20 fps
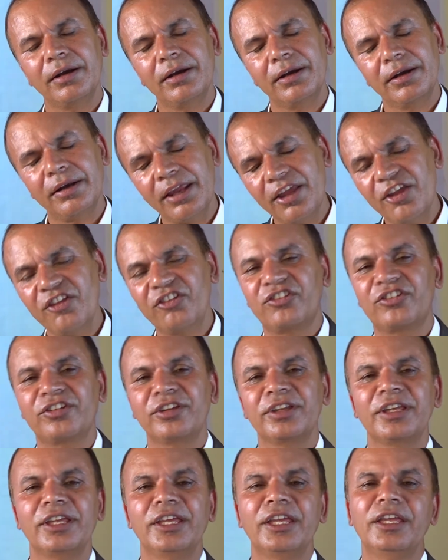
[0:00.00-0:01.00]

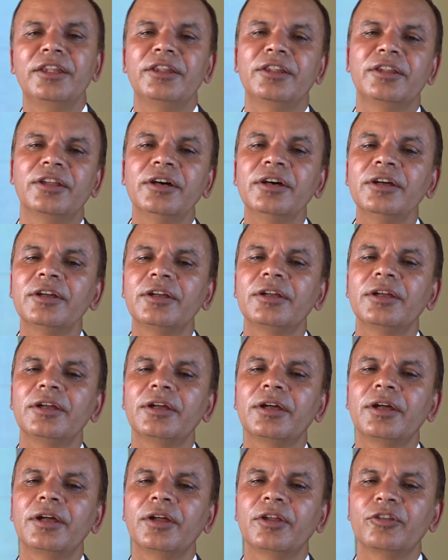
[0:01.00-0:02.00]
raise in the
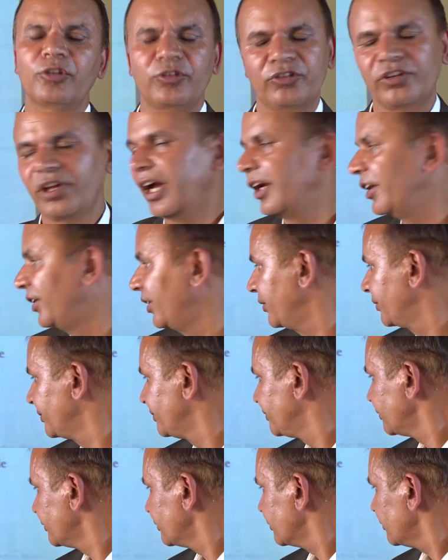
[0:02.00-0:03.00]
society.
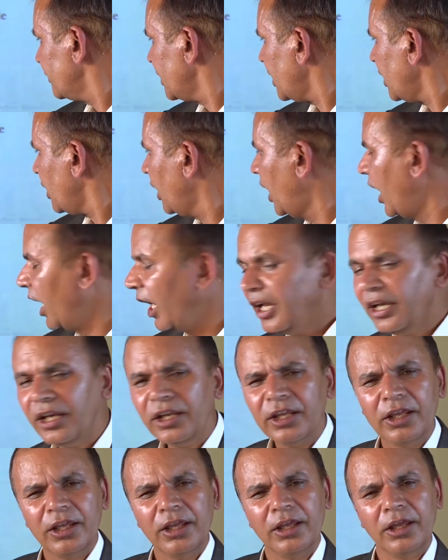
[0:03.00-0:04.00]
And
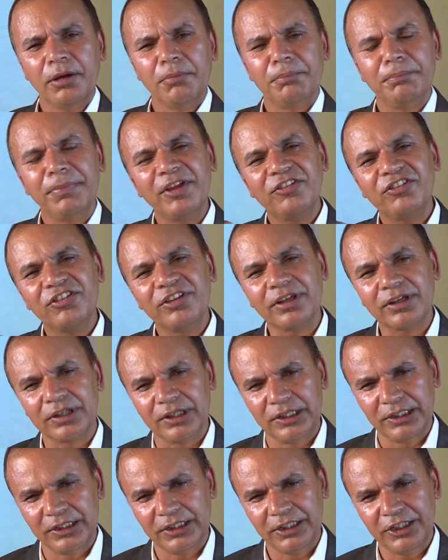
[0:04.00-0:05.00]

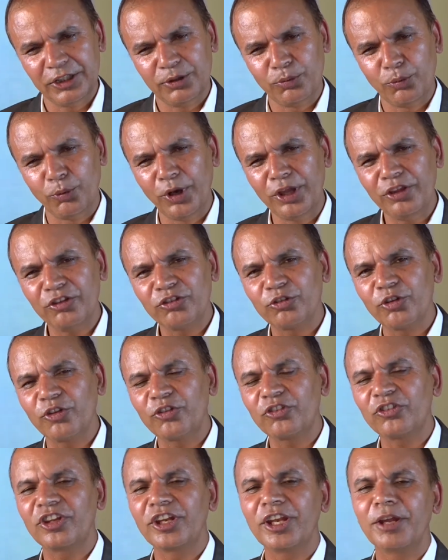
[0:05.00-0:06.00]
basically, when
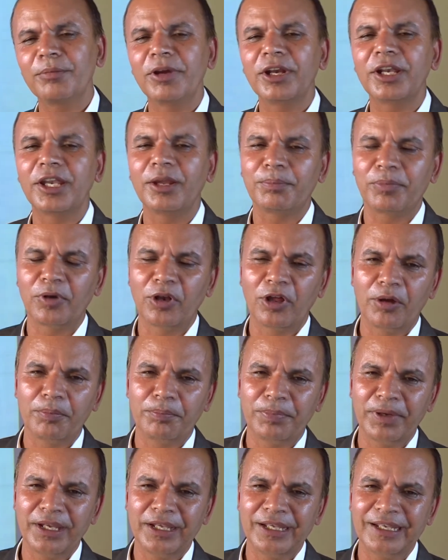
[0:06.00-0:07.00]
sustainable
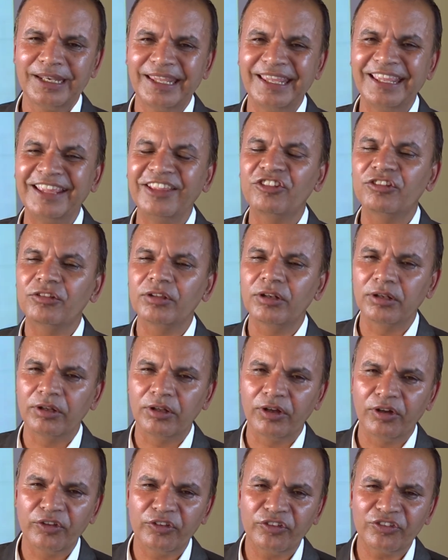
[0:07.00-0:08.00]
development is
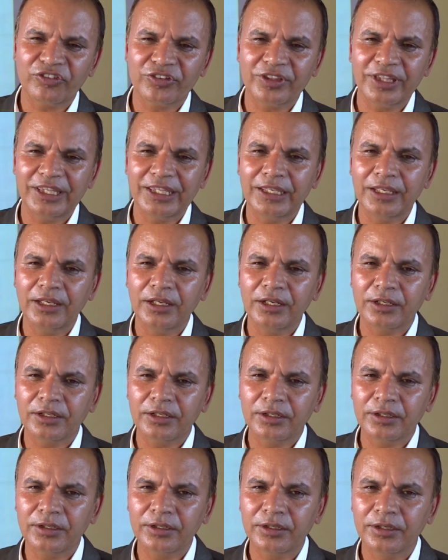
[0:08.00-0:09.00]
launched,
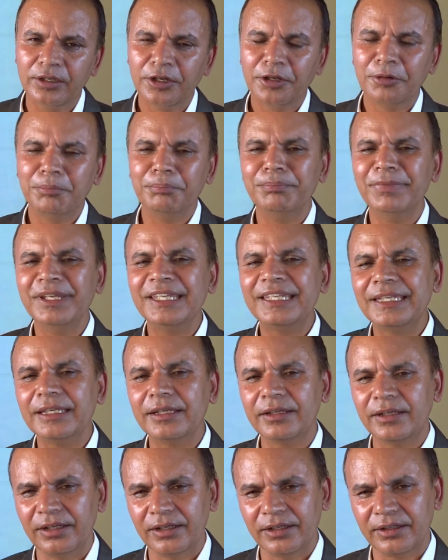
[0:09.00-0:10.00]
it
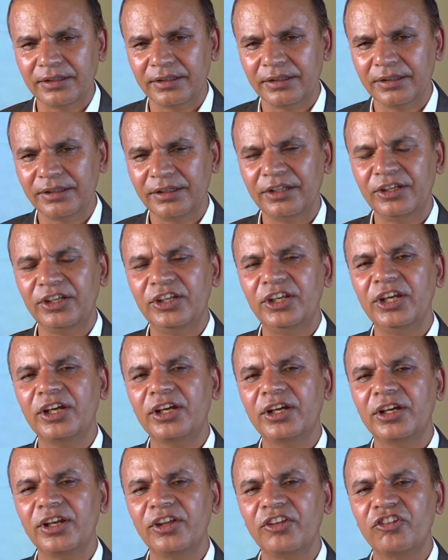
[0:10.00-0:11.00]
mitigates,
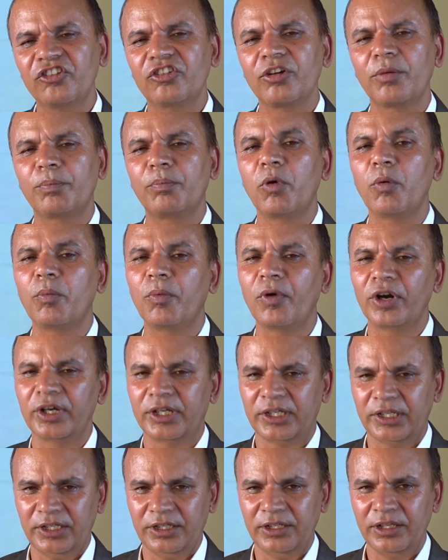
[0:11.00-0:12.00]
decrease the
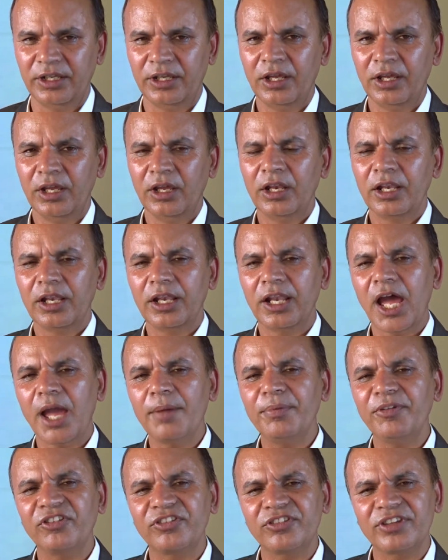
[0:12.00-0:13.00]
poverty,
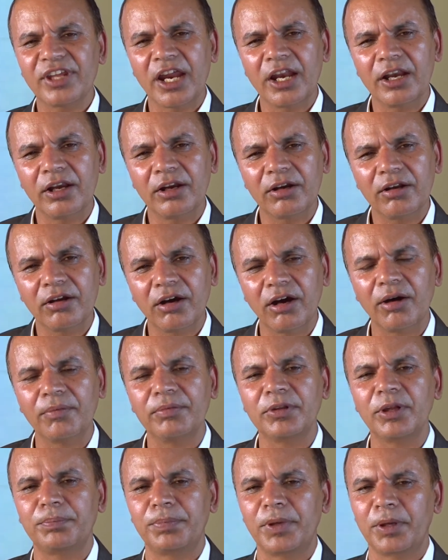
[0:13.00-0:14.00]
life standard
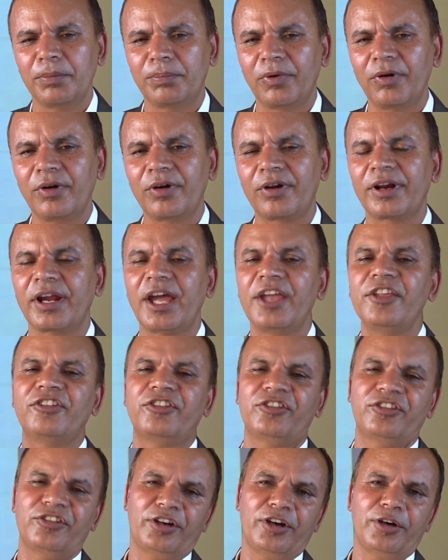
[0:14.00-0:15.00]
of the people
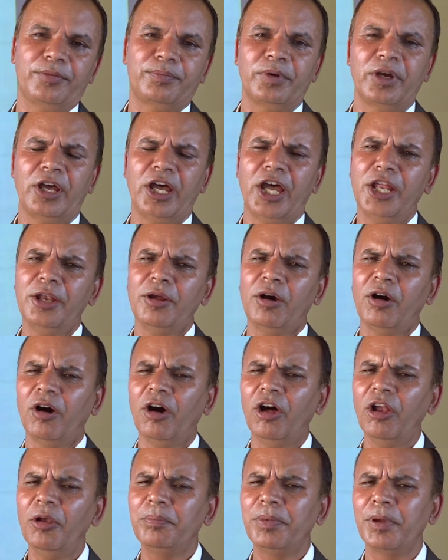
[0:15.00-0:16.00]
rise up, and
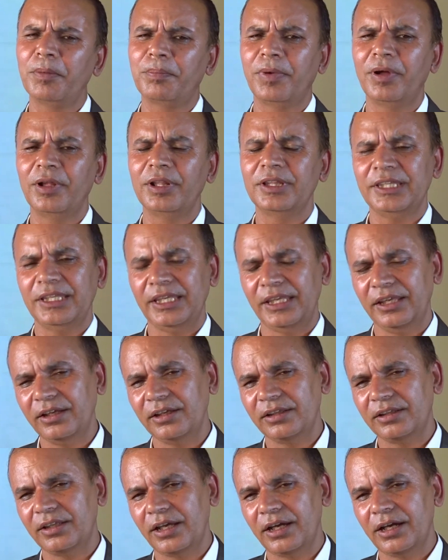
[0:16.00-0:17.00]
all people
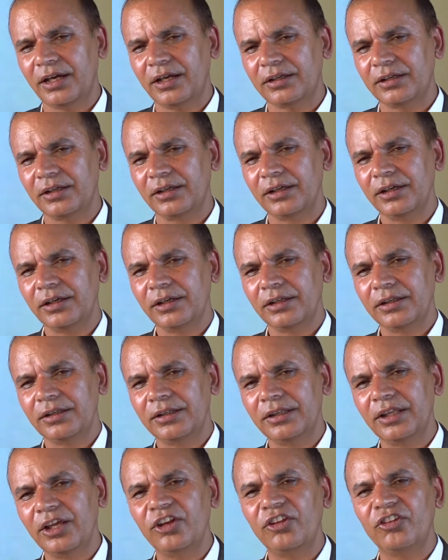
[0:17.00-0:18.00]
think that
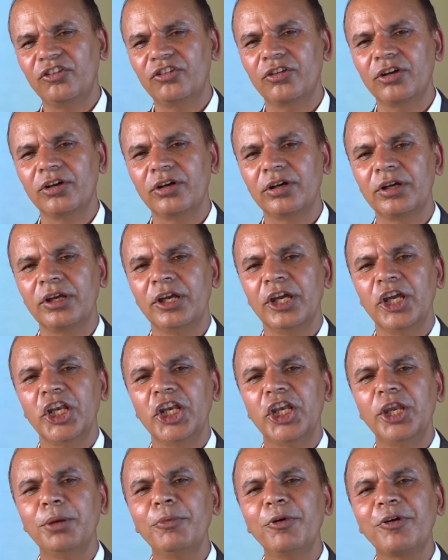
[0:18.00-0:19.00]
there is the
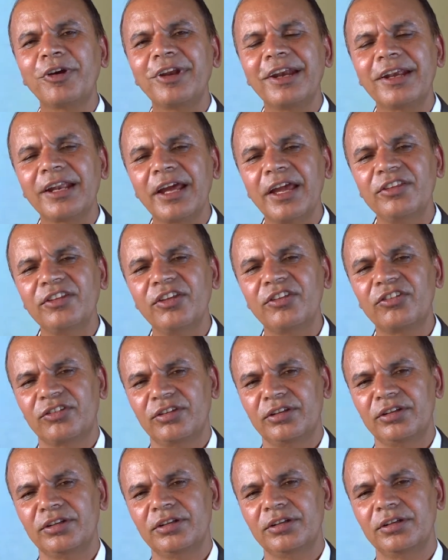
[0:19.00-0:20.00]

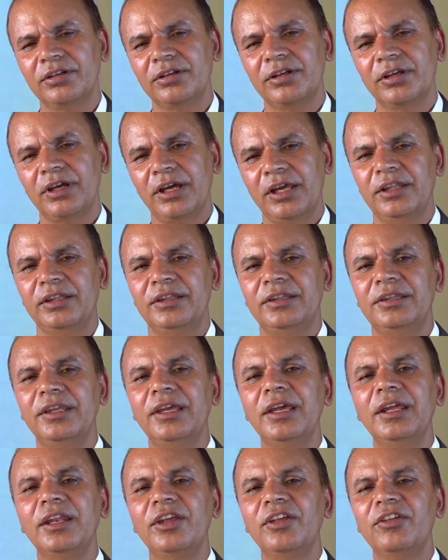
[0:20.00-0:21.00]
democratization and
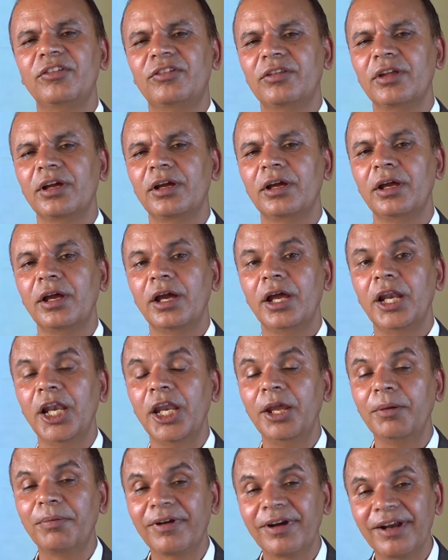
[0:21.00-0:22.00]
there is the
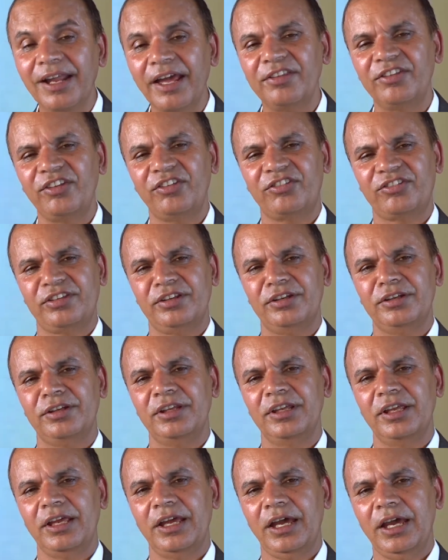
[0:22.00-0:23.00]
liberalization
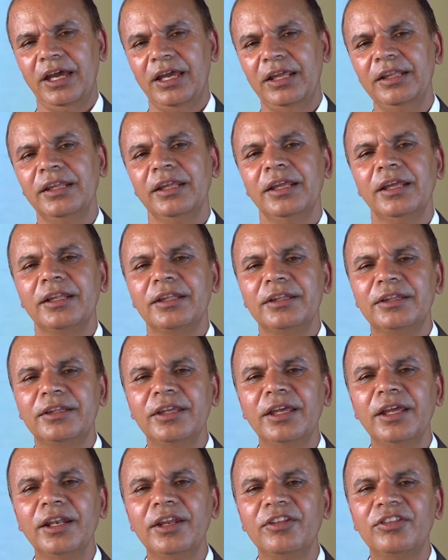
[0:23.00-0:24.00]
and
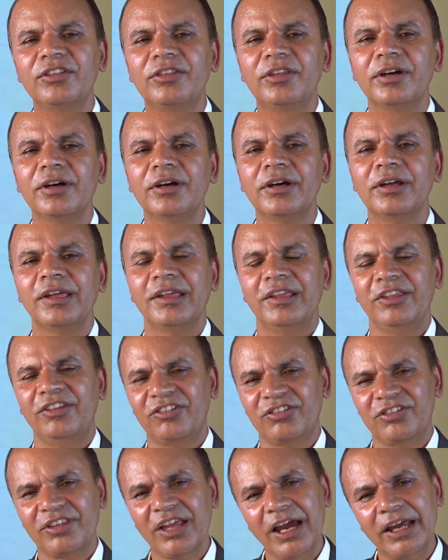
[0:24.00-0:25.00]
there is the
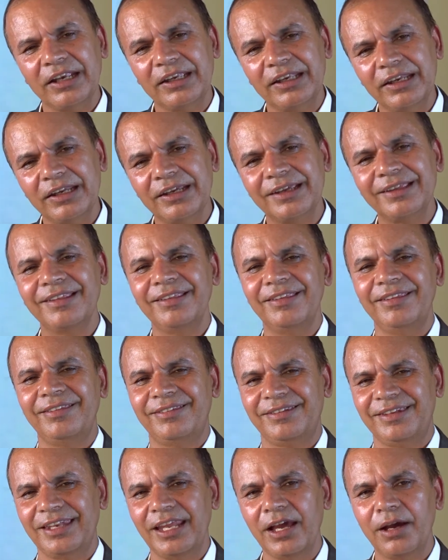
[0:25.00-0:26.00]
static,
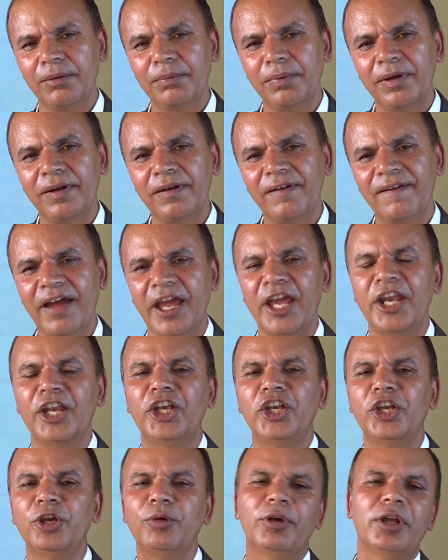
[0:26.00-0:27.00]
stable
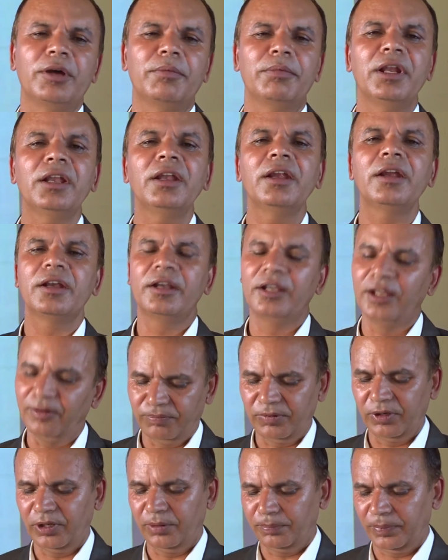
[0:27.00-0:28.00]
and durable
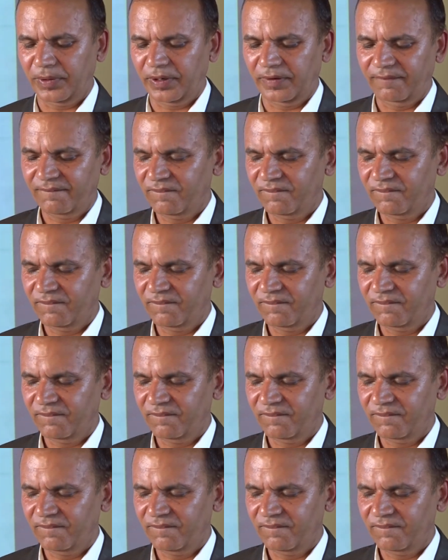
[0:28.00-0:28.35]
development.